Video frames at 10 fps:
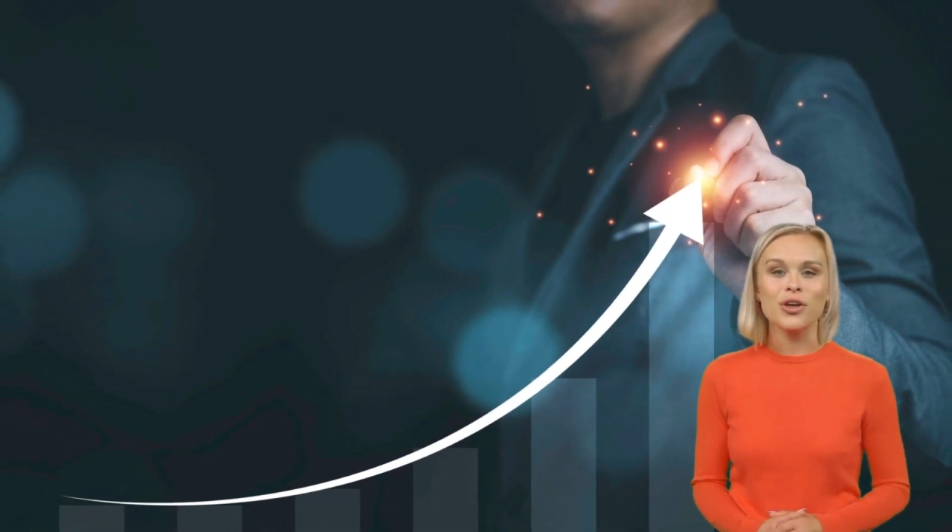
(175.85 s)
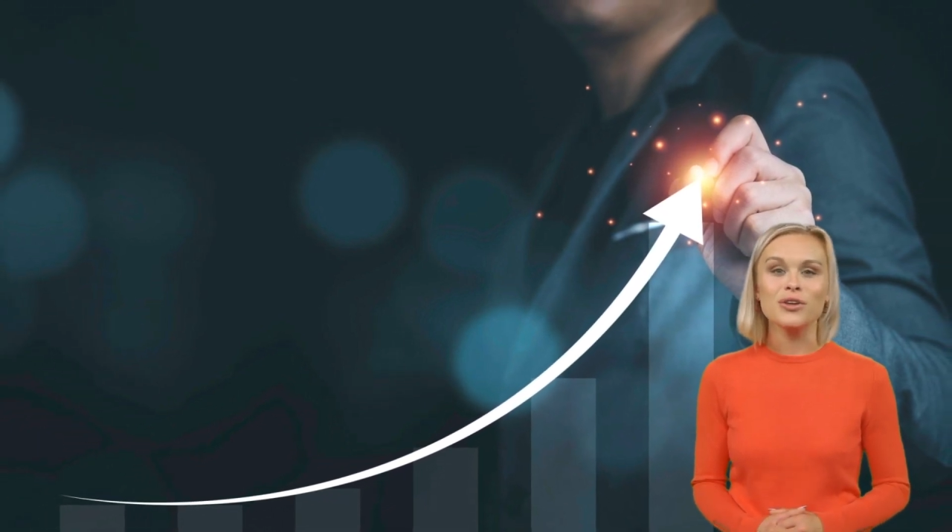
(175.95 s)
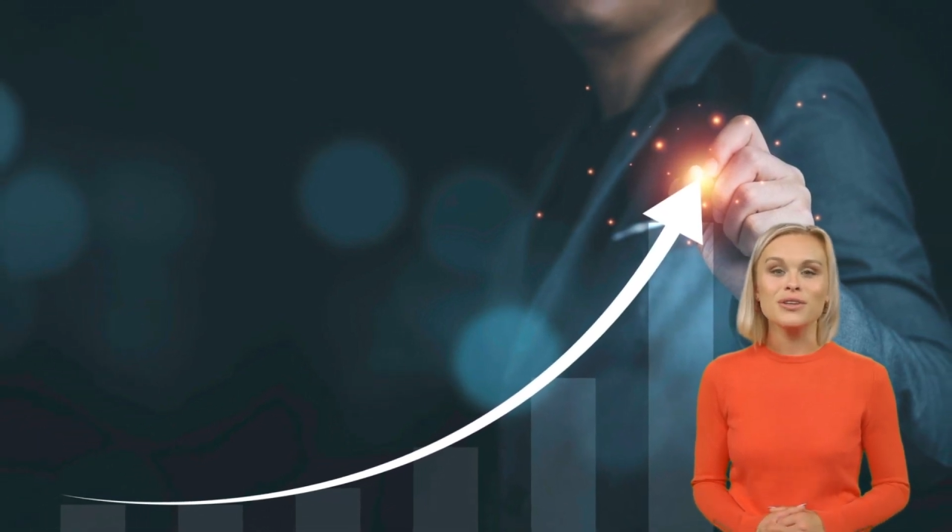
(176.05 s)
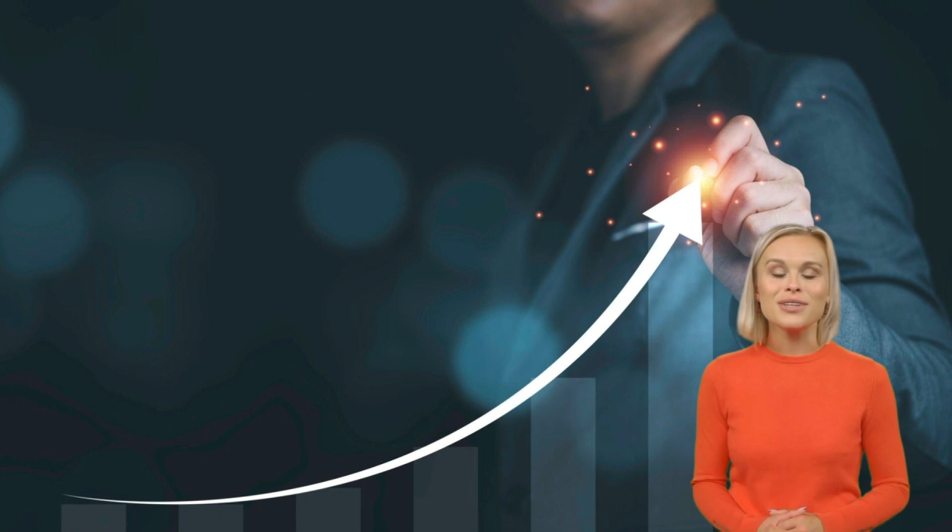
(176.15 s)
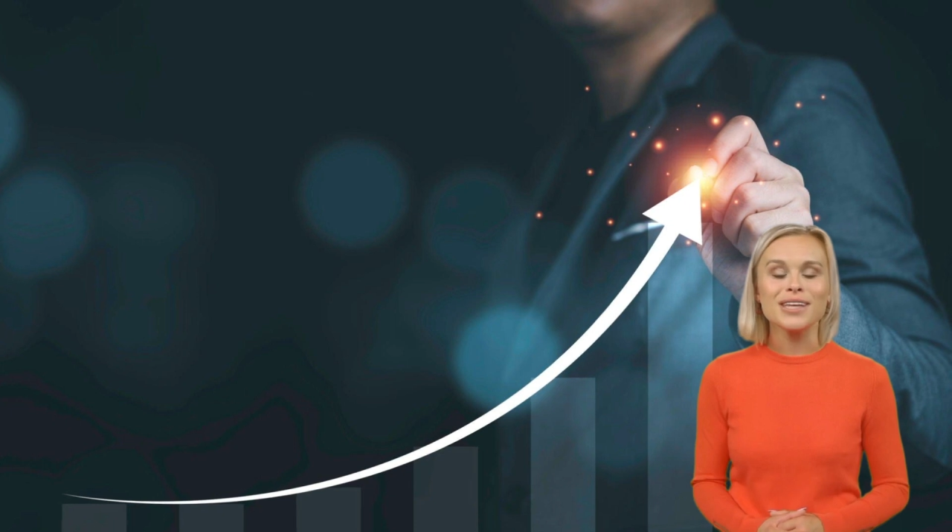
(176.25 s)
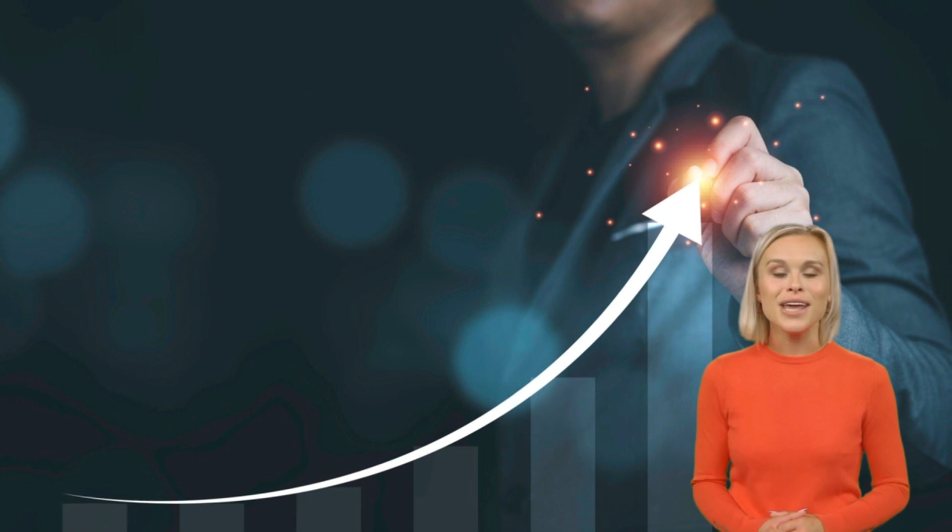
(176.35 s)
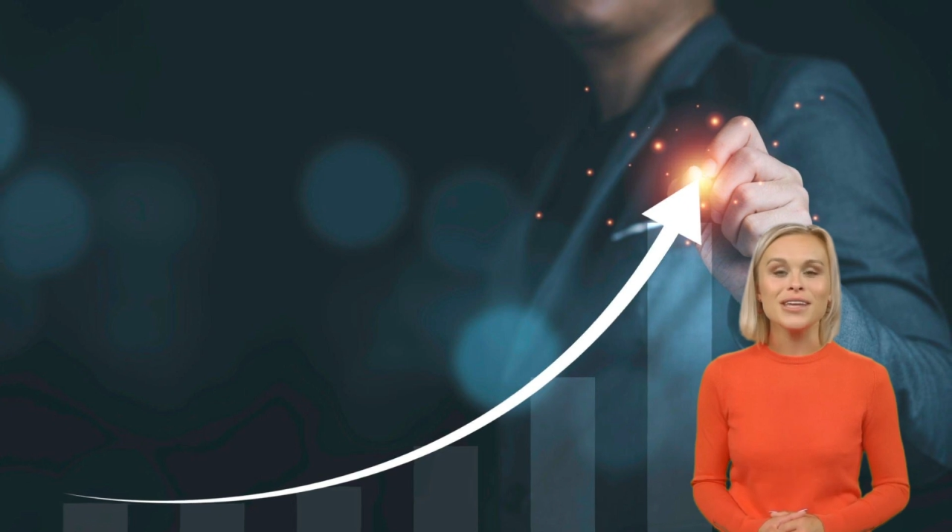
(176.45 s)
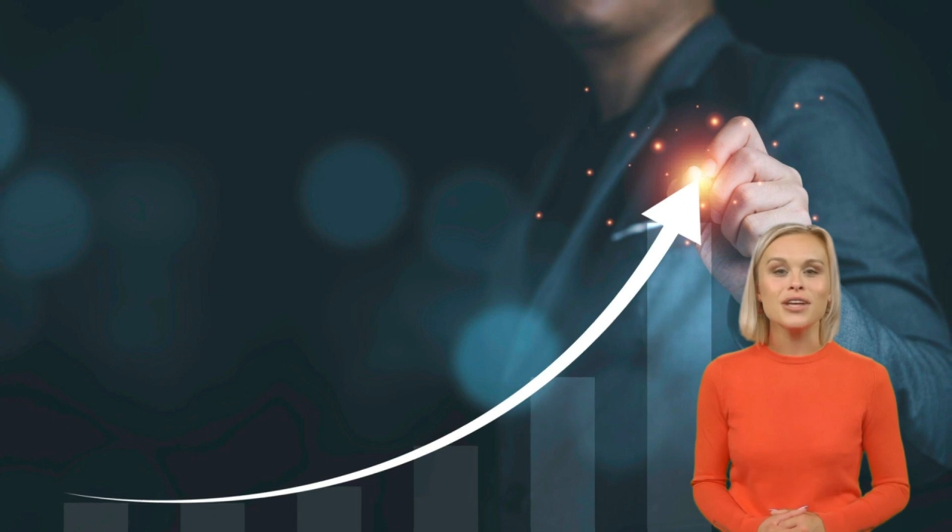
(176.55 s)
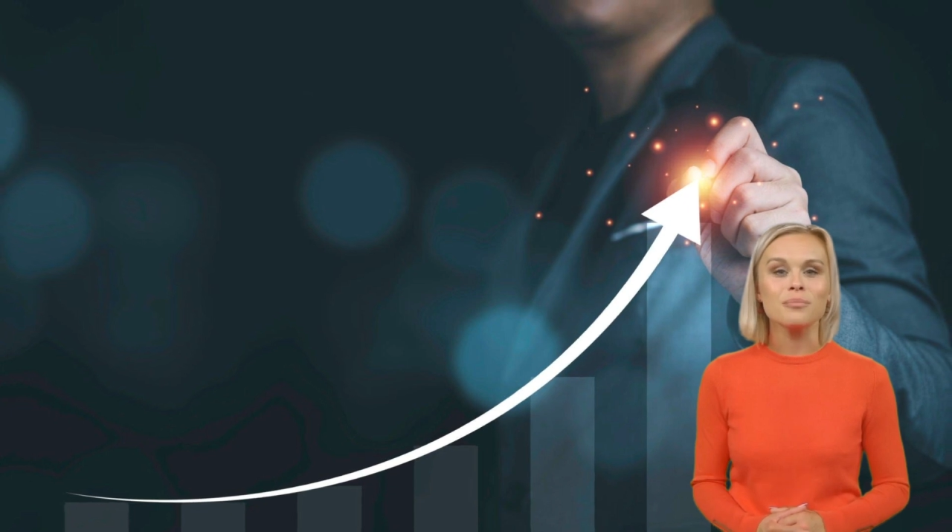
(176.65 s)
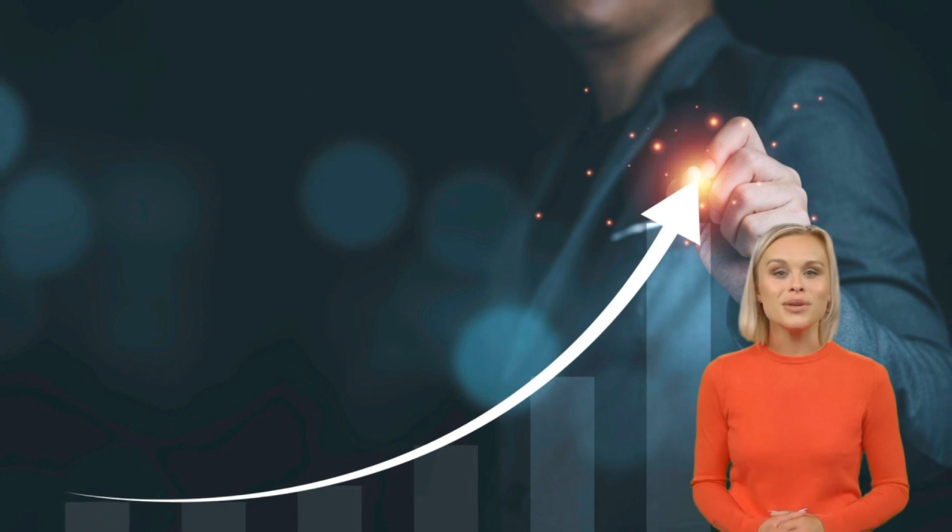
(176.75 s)

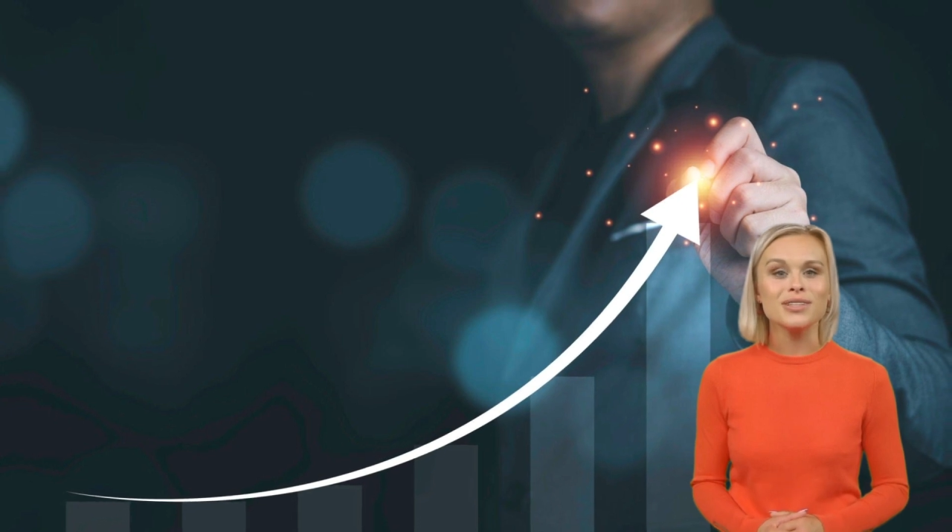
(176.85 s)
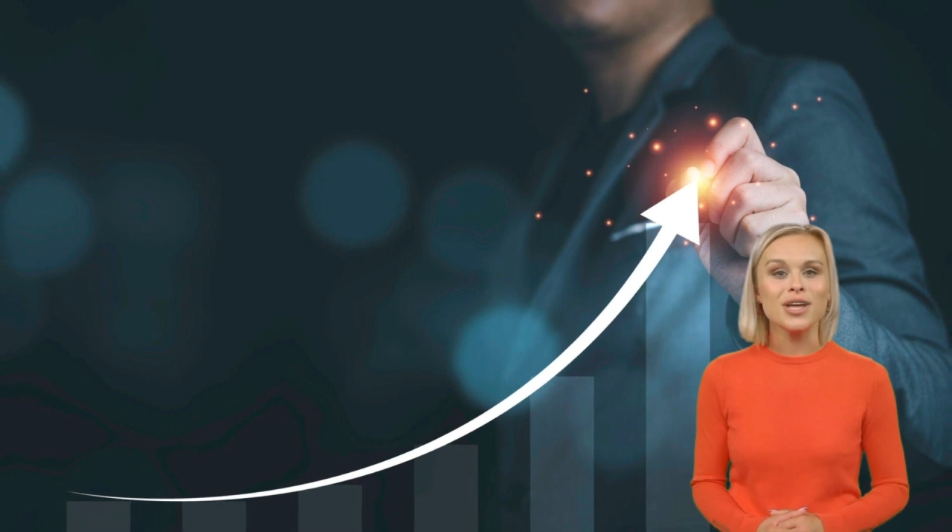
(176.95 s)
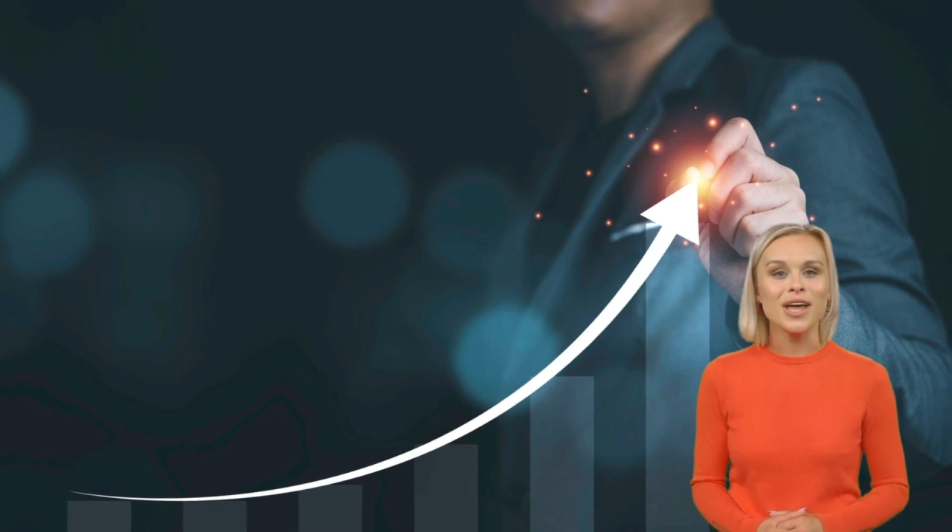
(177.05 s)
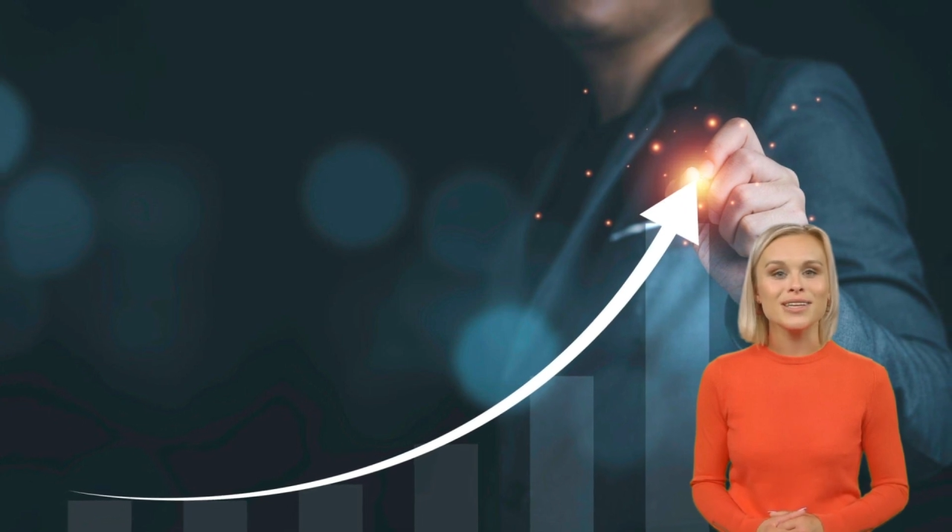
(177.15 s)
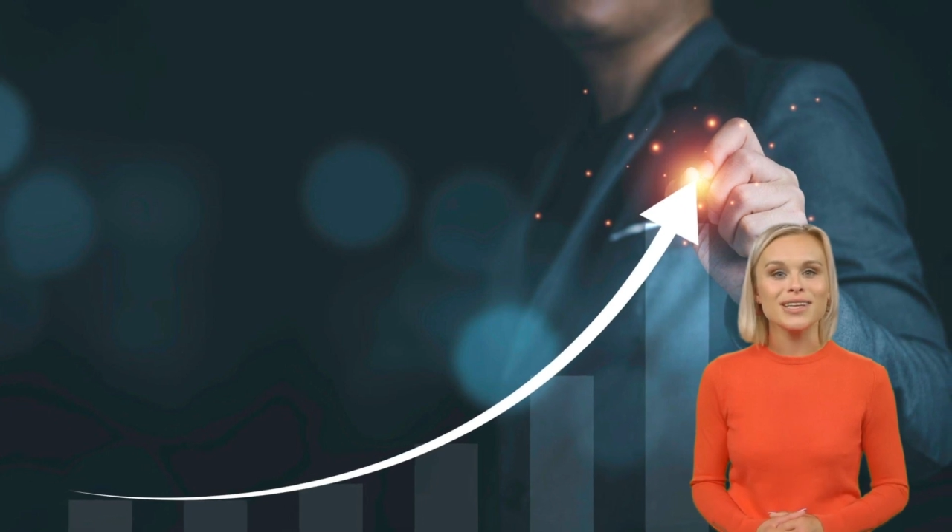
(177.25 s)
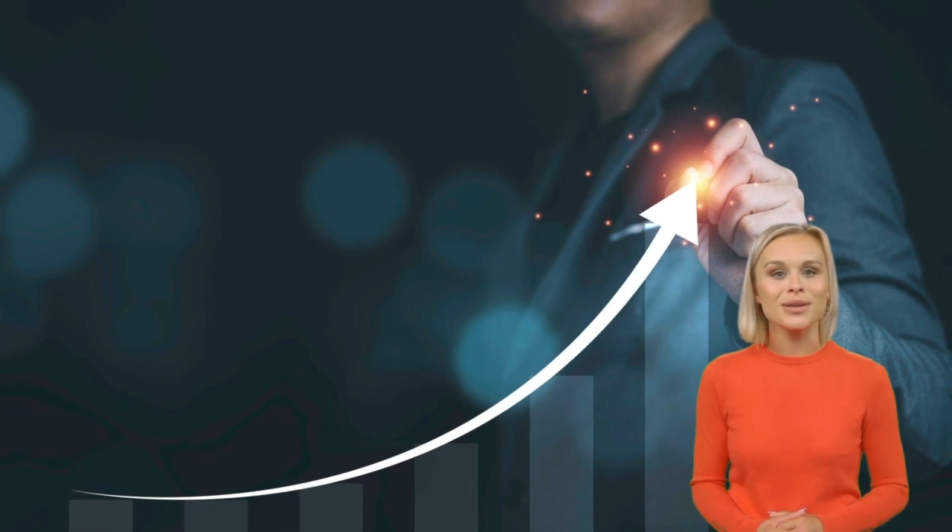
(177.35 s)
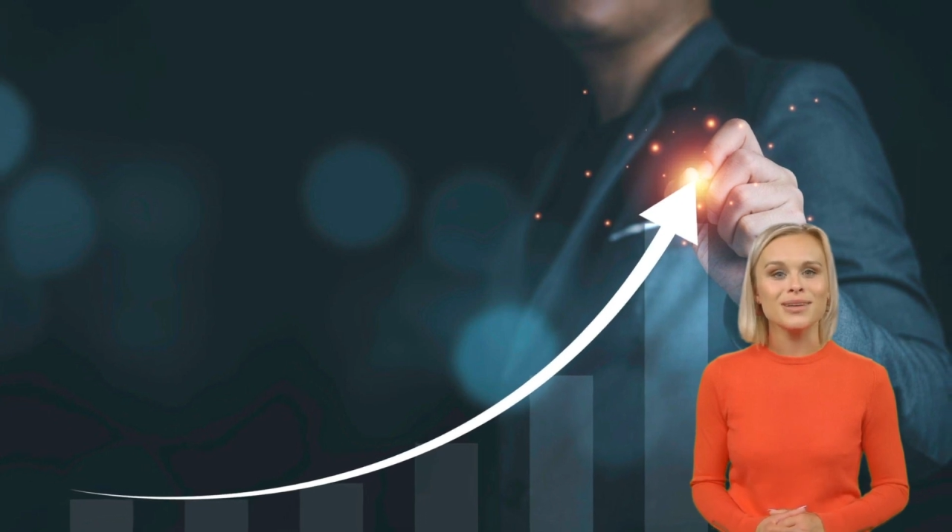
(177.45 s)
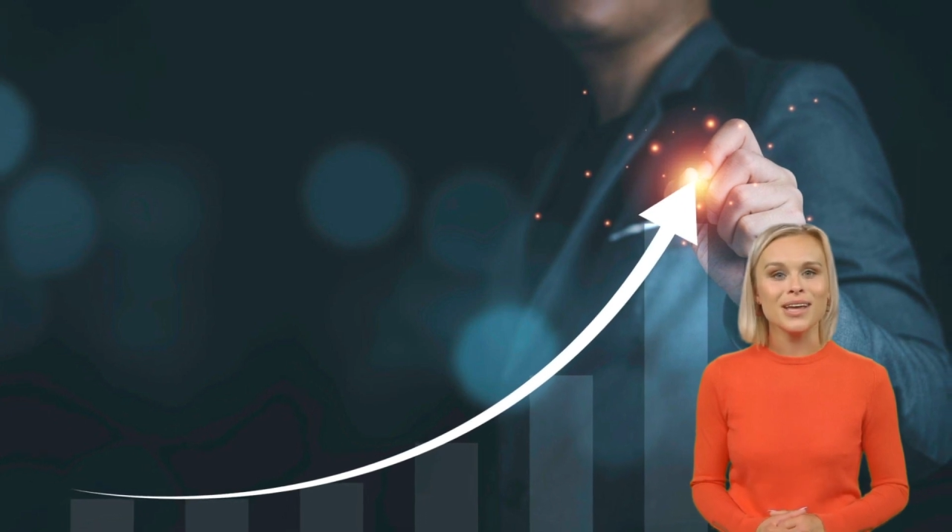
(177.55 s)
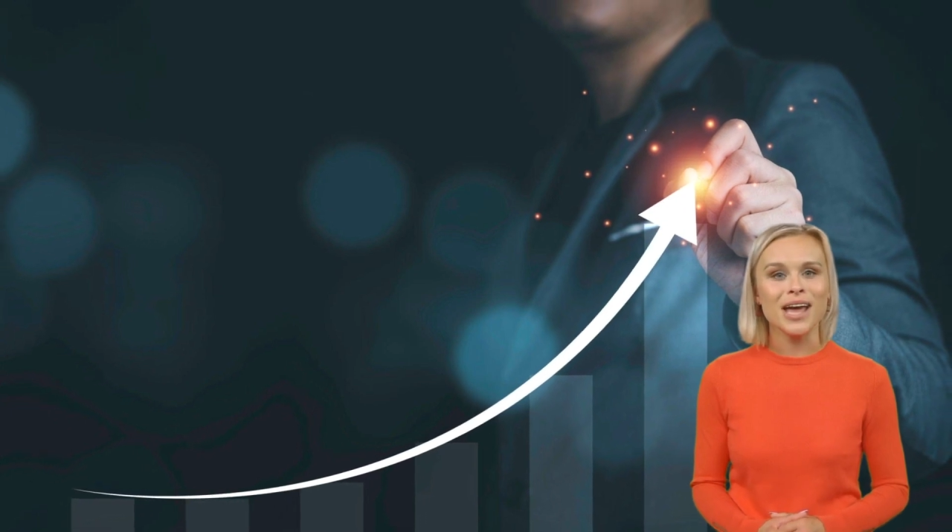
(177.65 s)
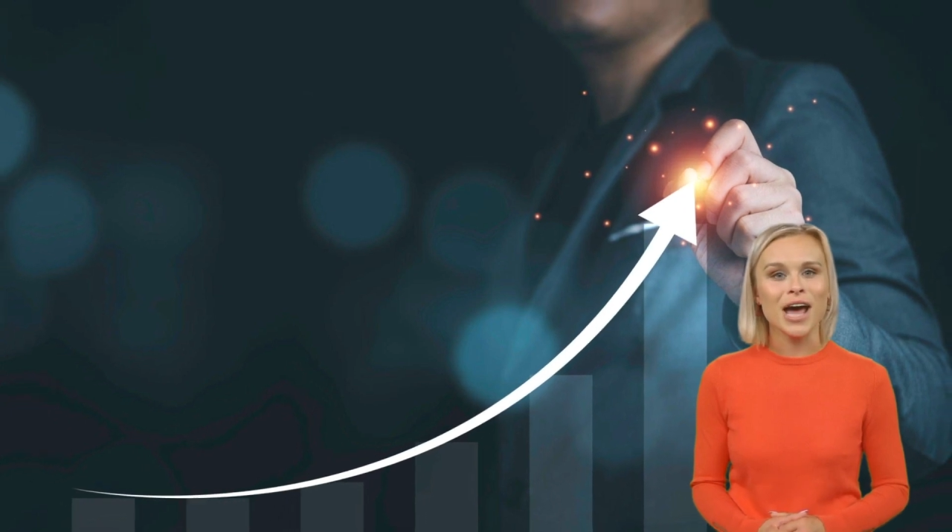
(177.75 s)
understanding of these concepts